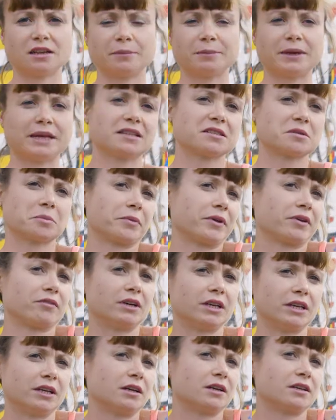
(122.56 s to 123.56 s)
to make something
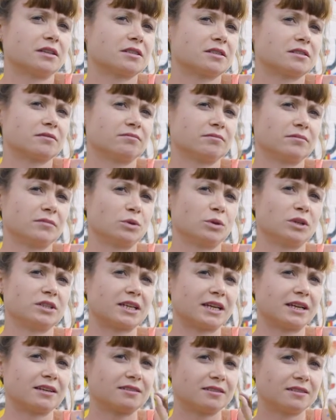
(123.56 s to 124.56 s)
really nice. All it
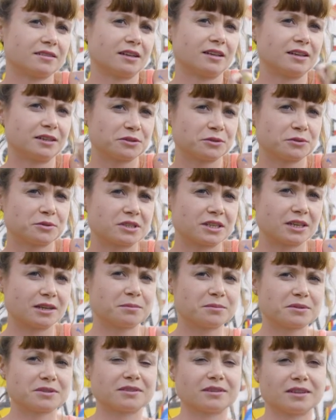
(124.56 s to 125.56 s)
takes is like little steps.